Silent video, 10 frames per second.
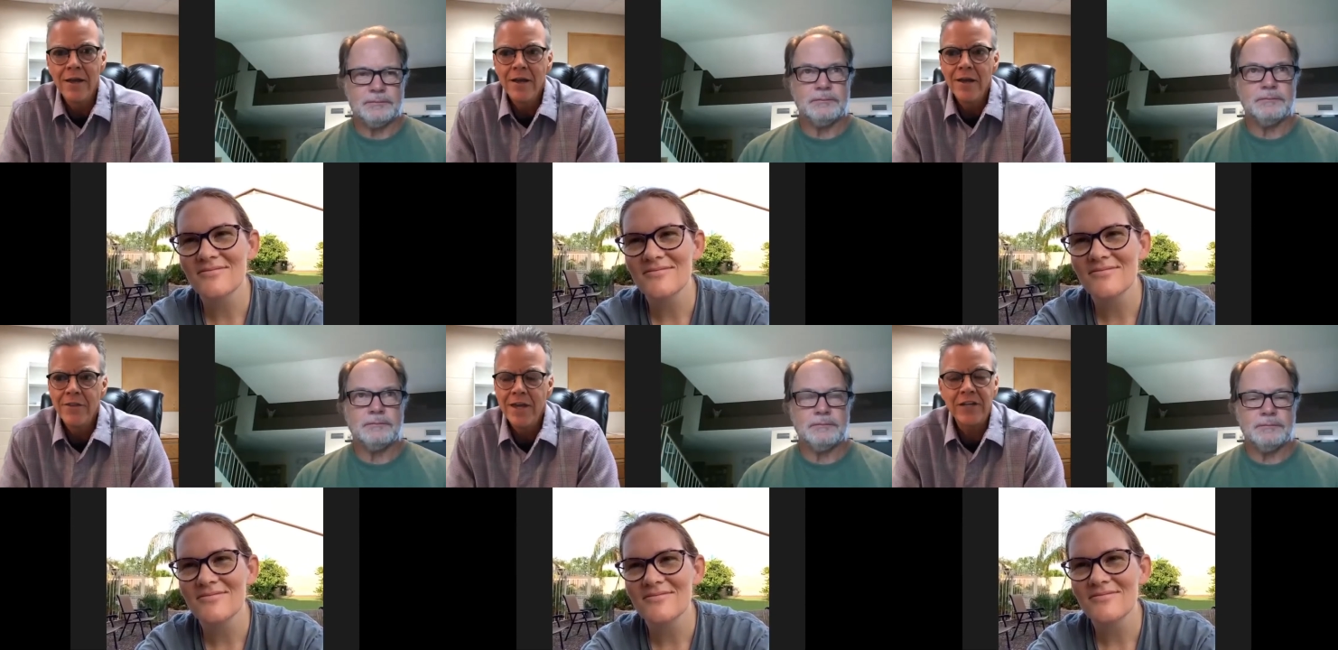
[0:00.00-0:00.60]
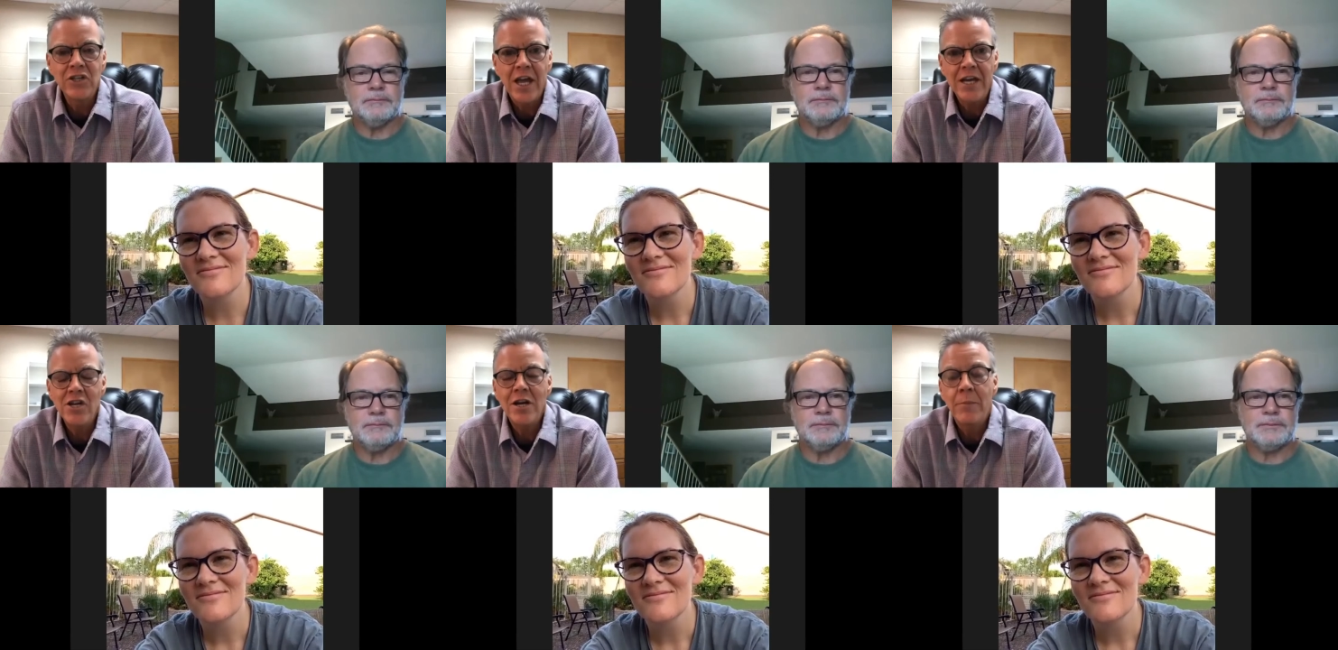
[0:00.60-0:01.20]
Speaker 1: the education
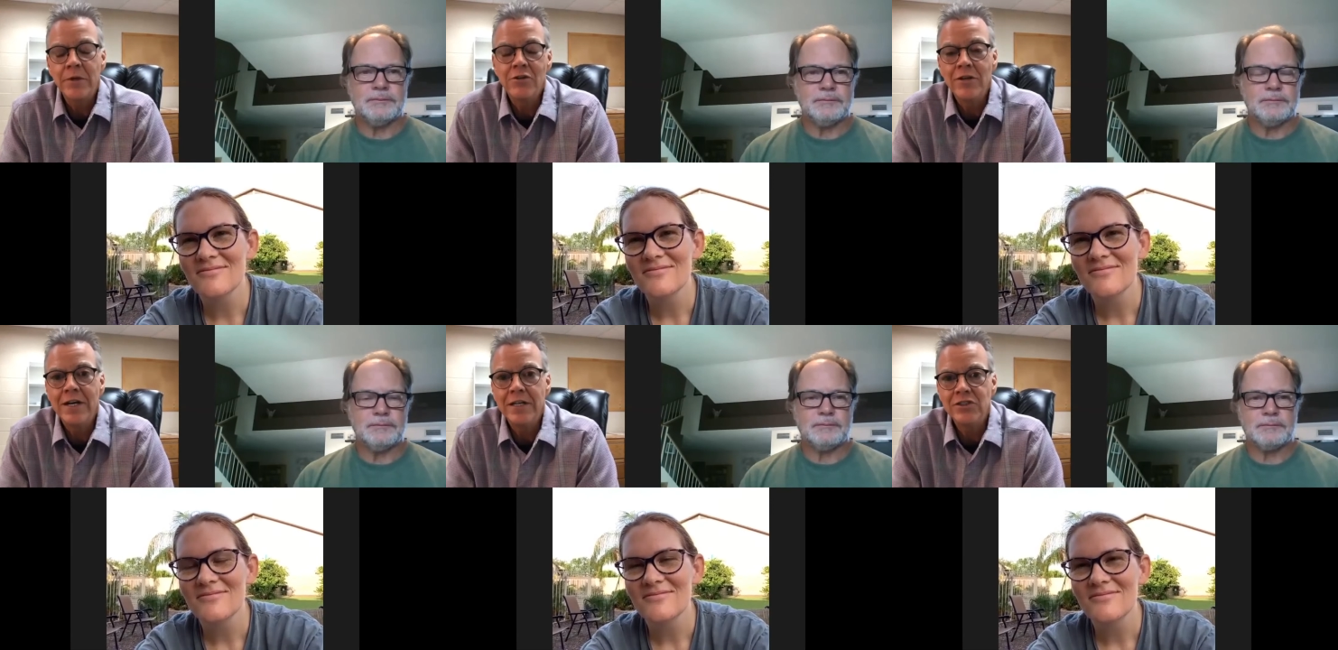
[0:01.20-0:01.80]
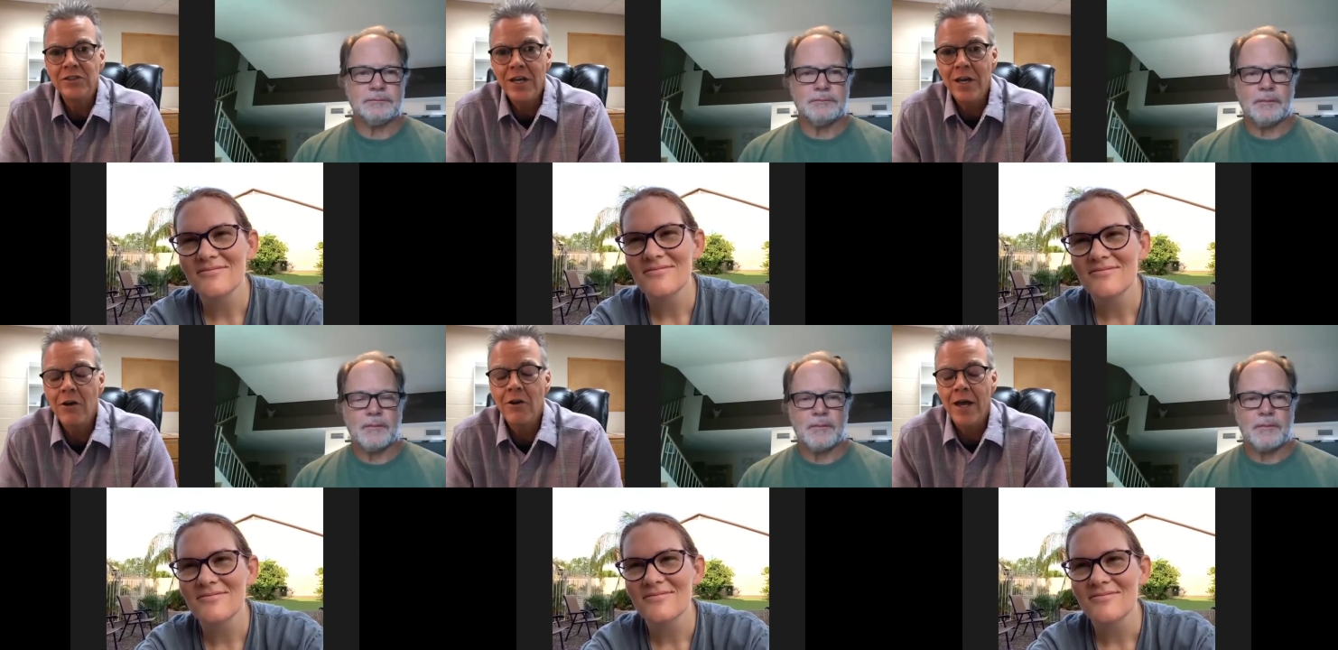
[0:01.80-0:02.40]
opportunities here
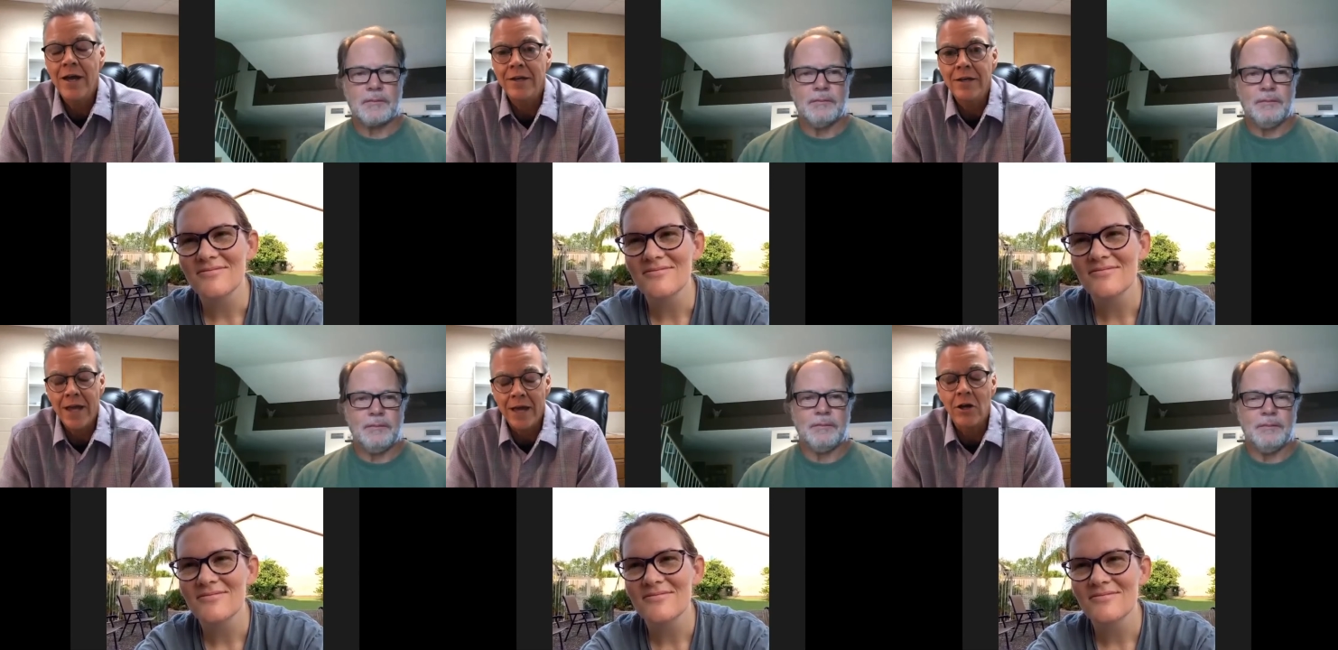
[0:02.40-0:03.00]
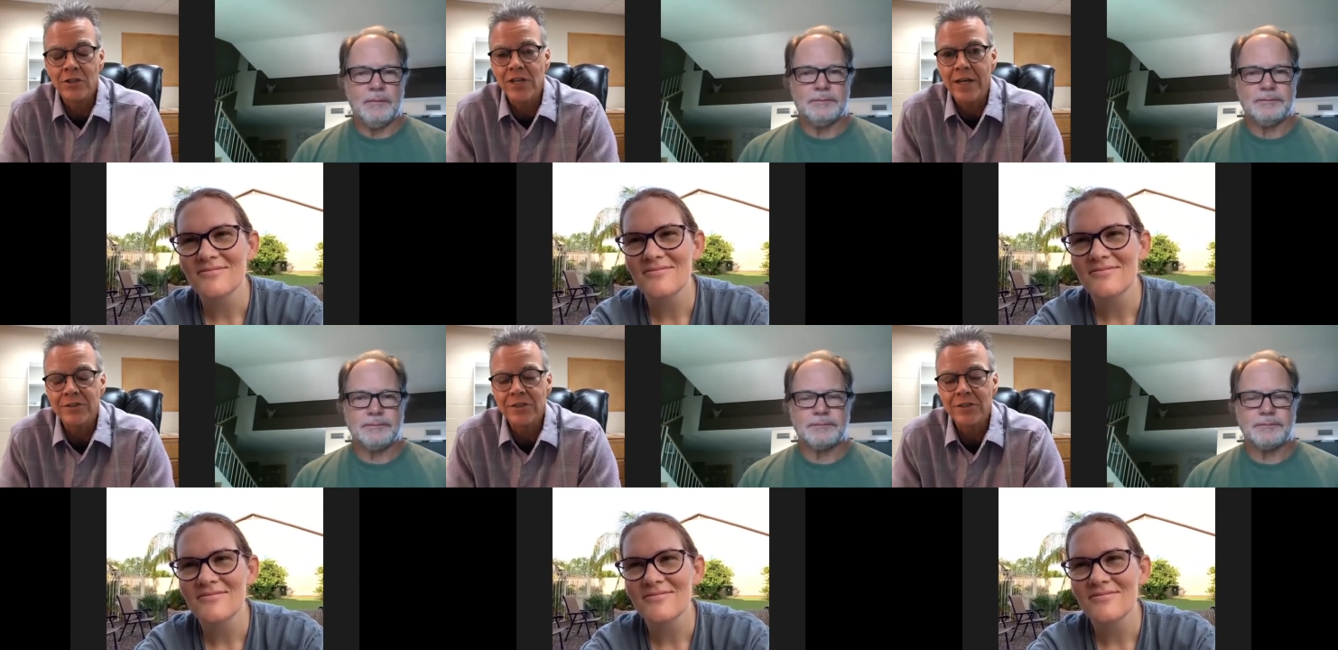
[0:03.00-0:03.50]
at, at All Saints.